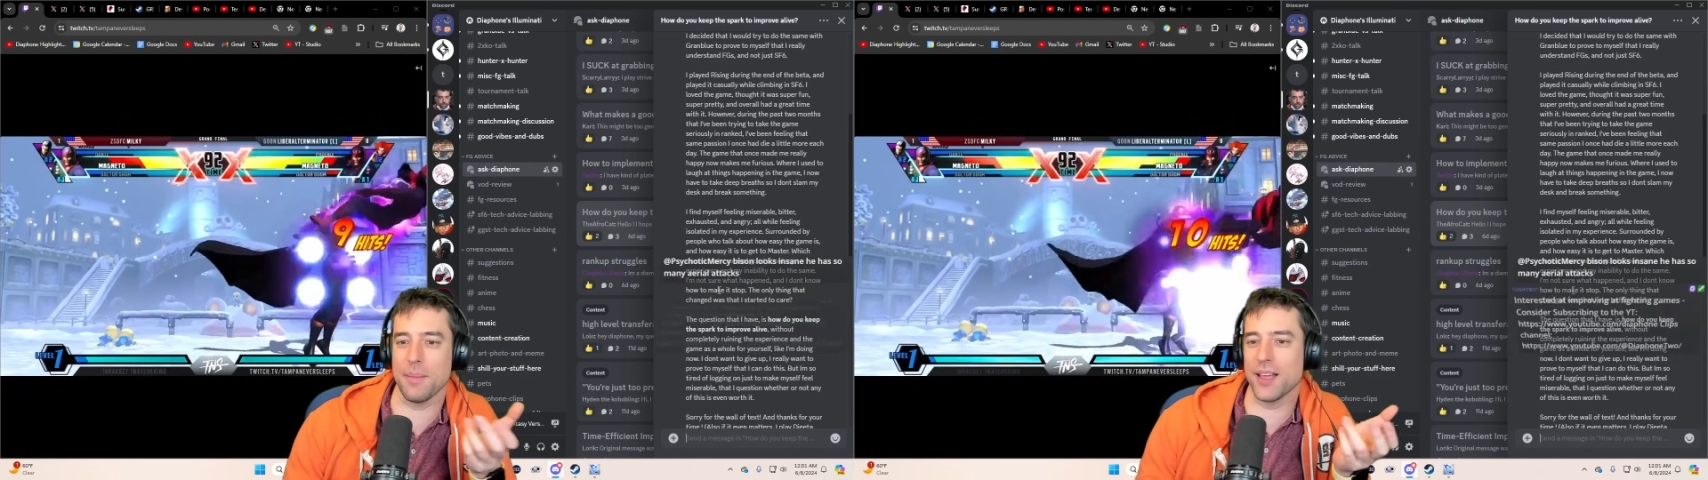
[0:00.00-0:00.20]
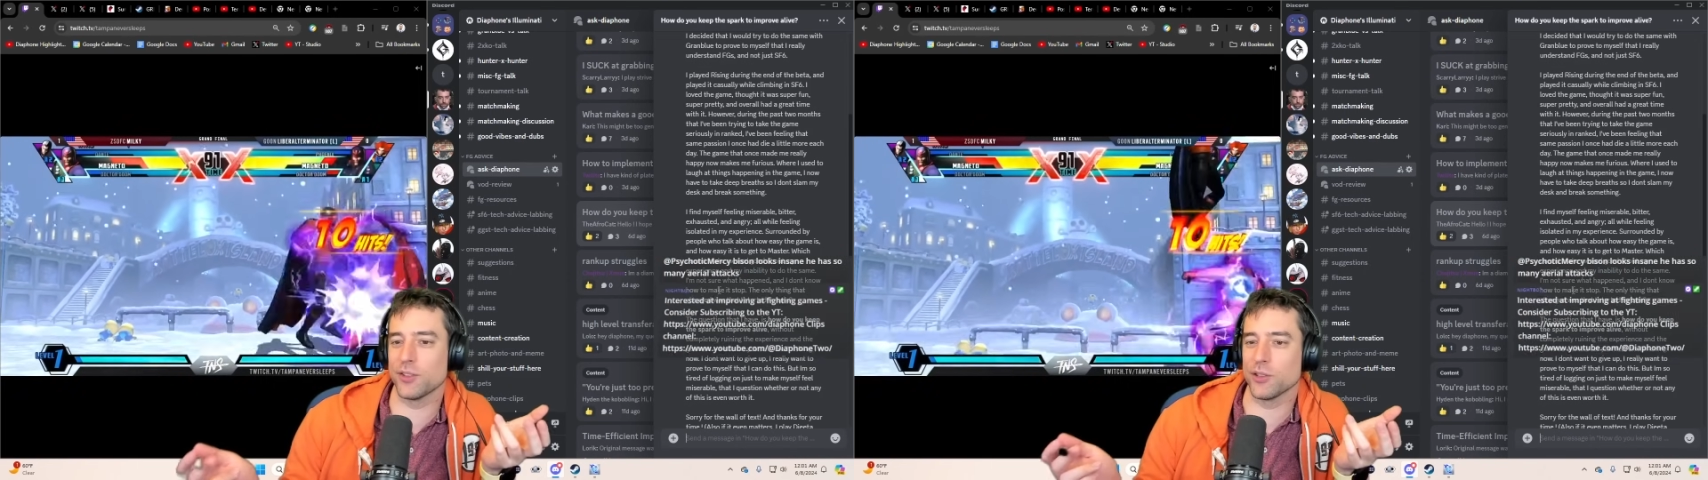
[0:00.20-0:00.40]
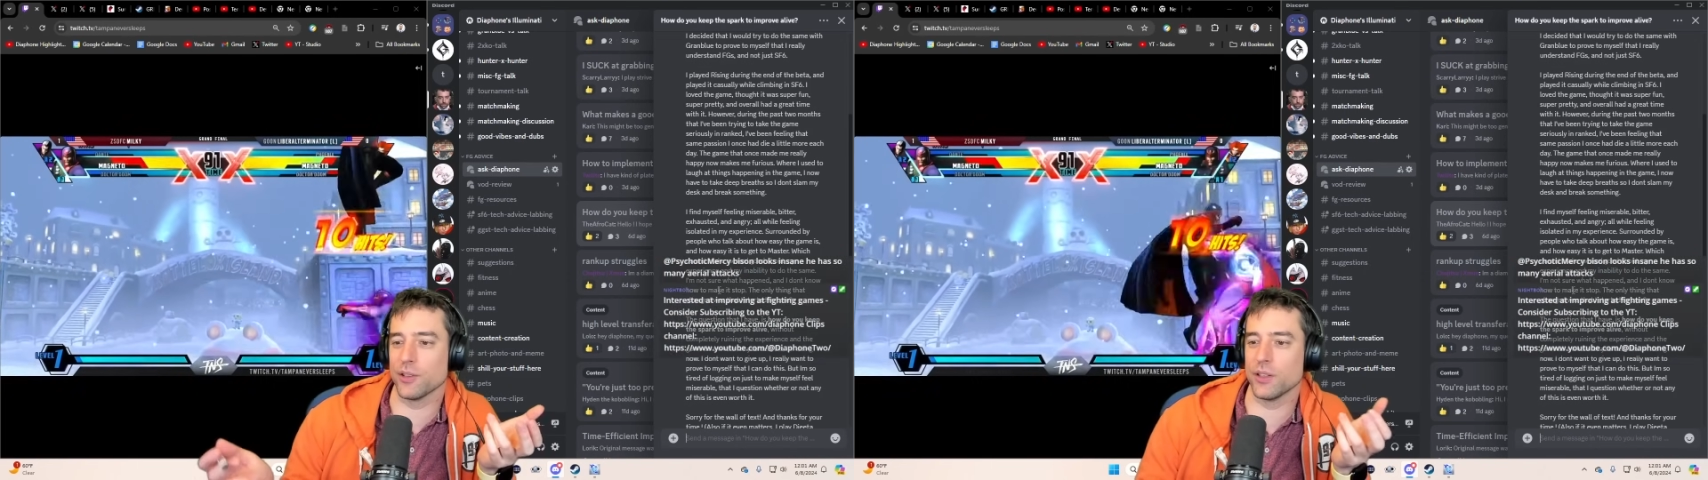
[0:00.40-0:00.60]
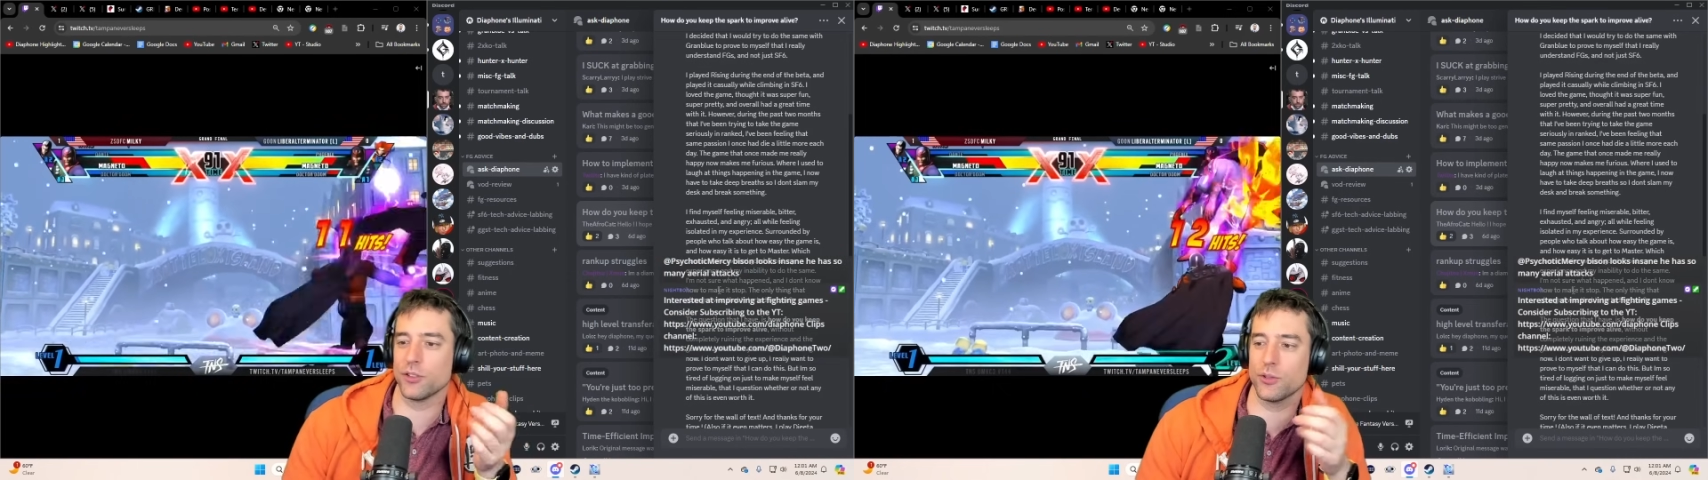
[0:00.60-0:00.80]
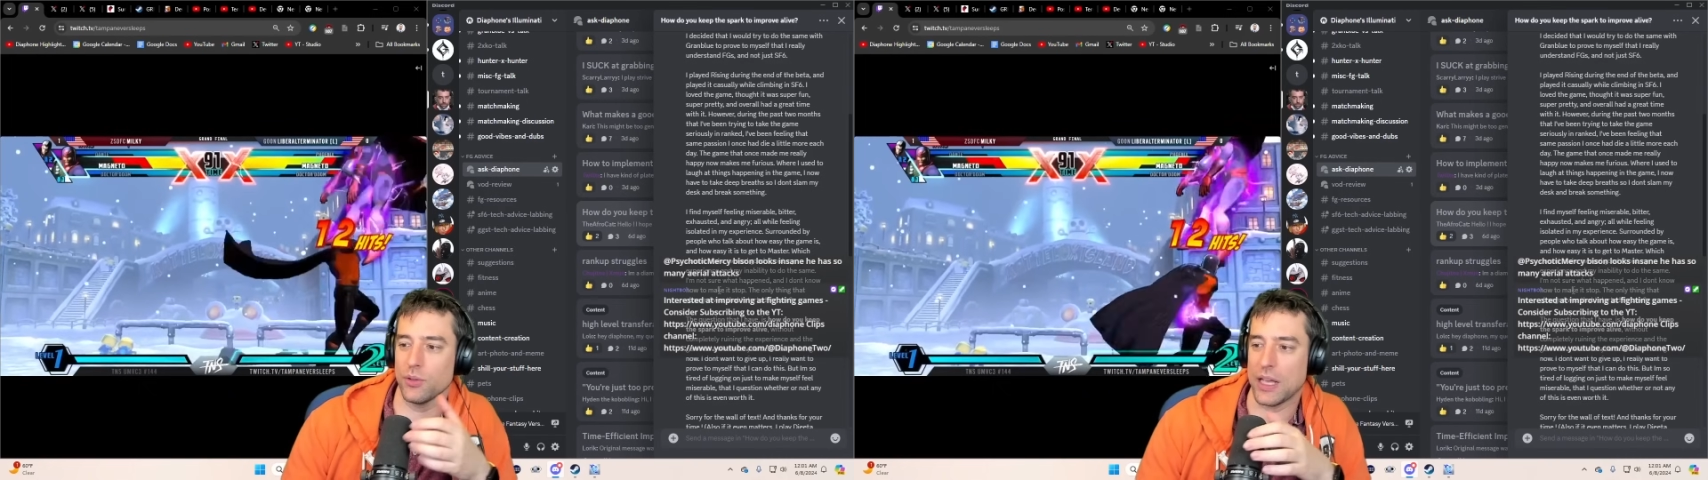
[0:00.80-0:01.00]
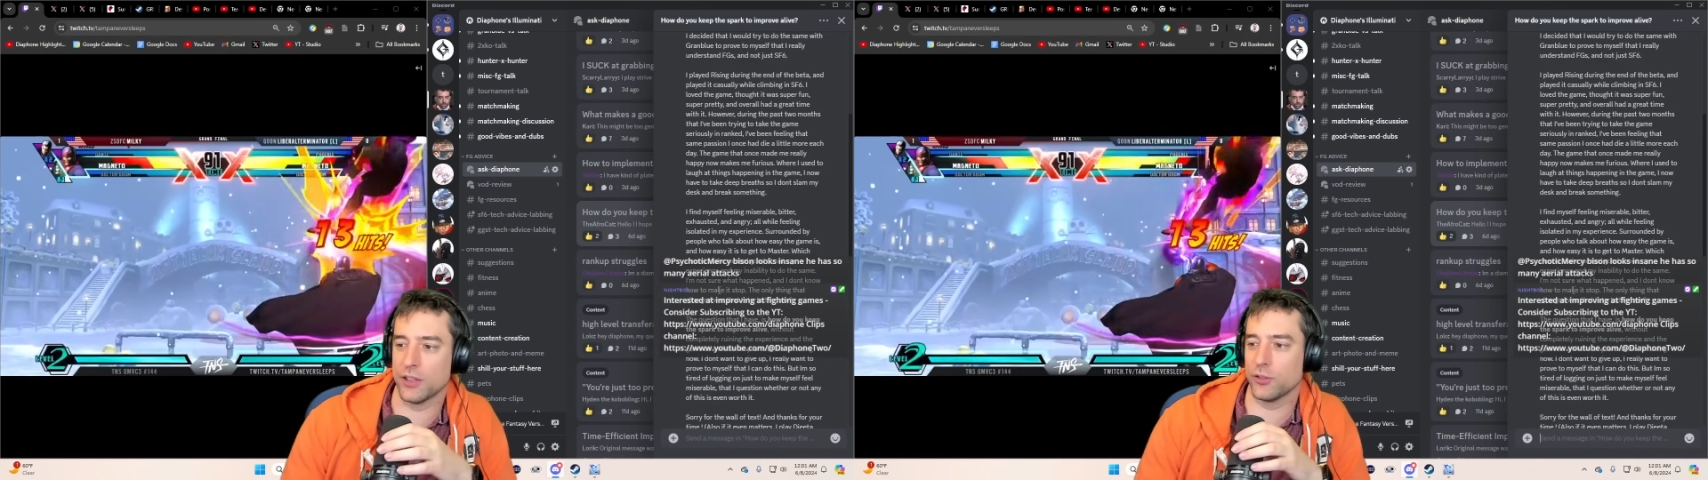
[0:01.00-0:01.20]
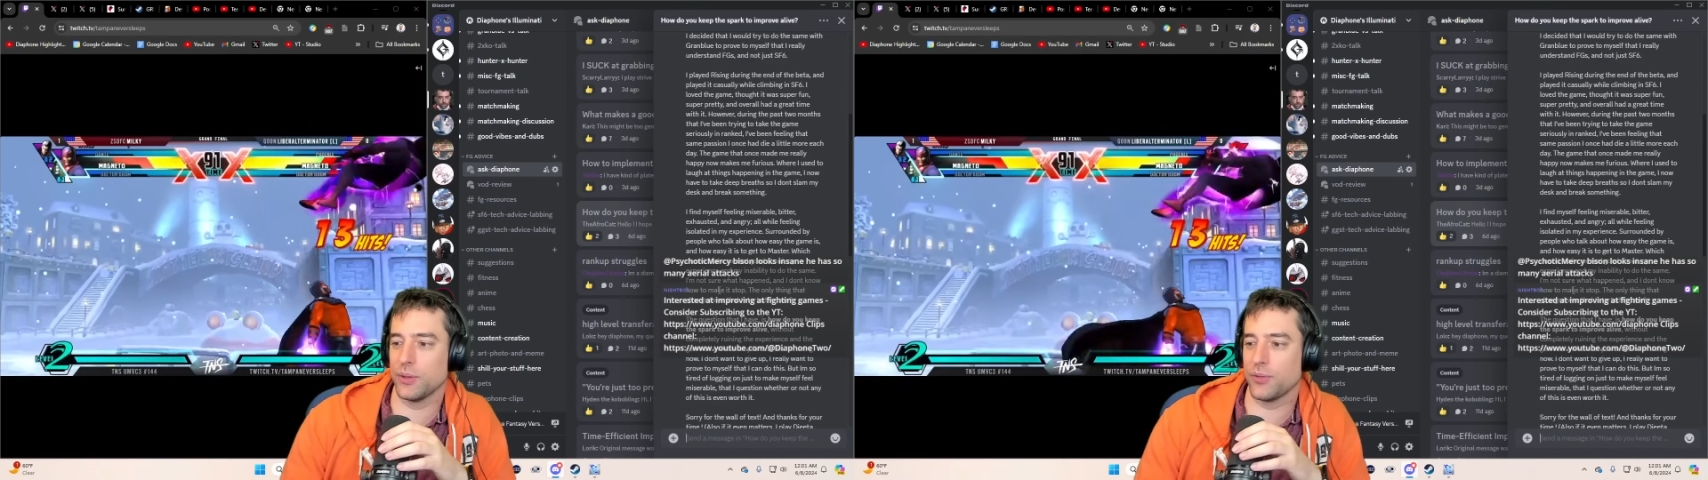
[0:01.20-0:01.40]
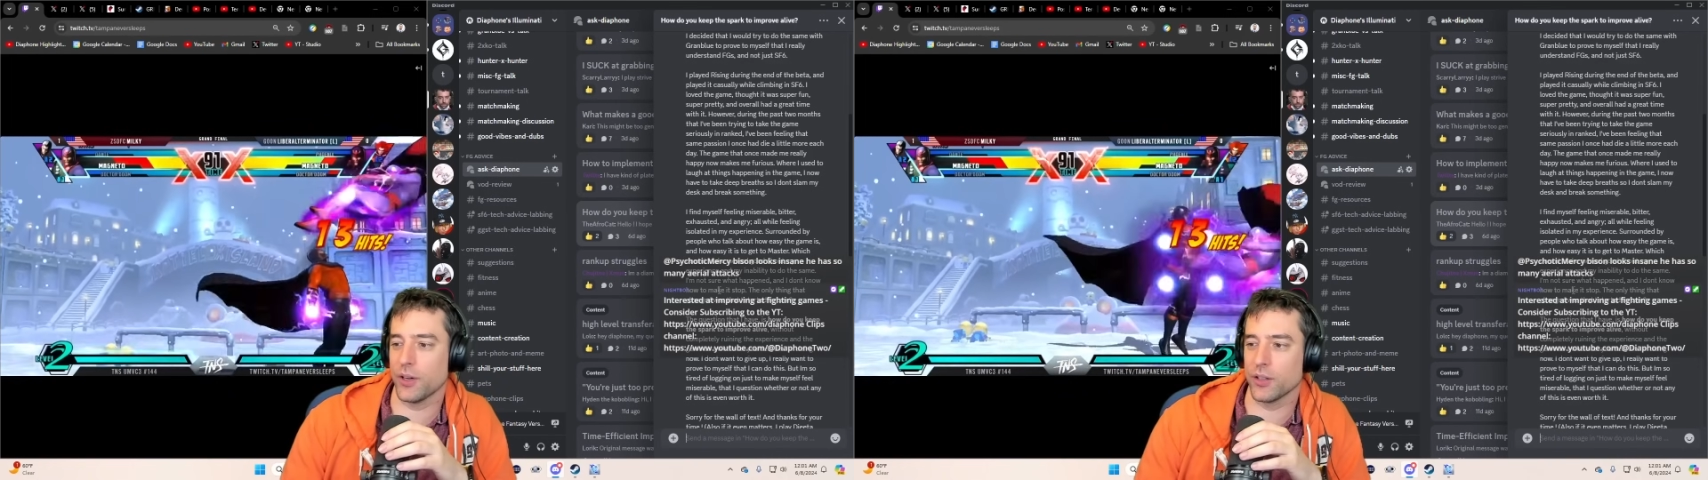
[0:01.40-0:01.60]
master in
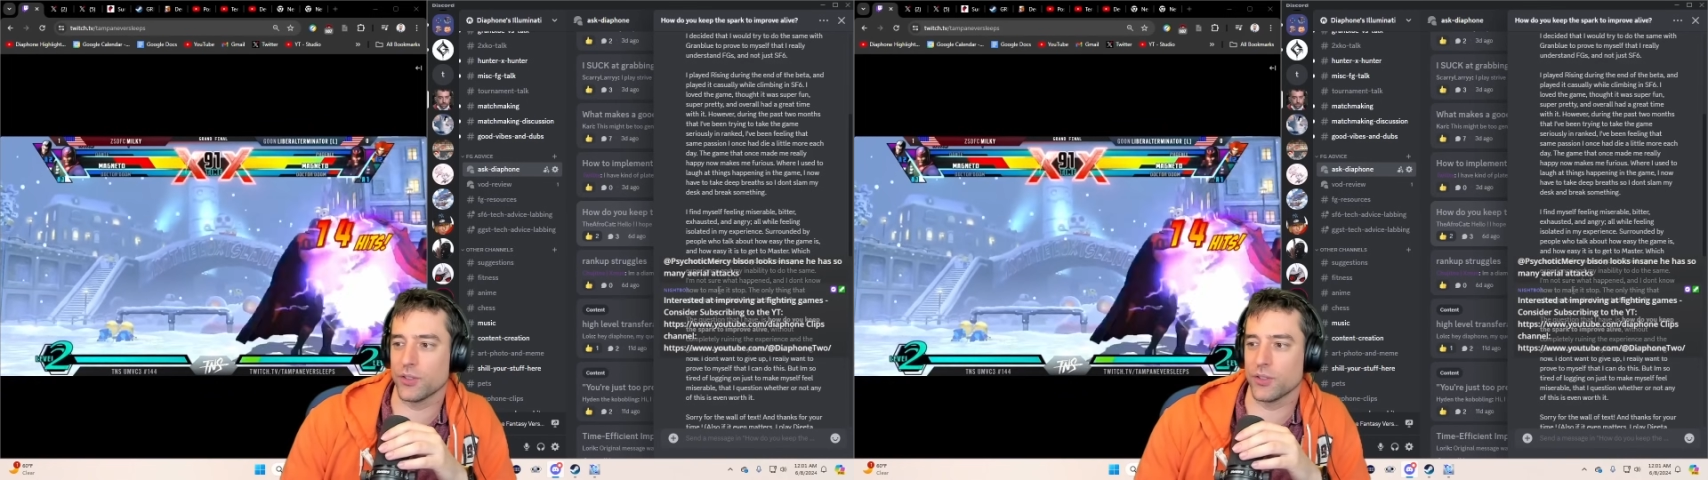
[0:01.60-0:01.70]
Street Fighter,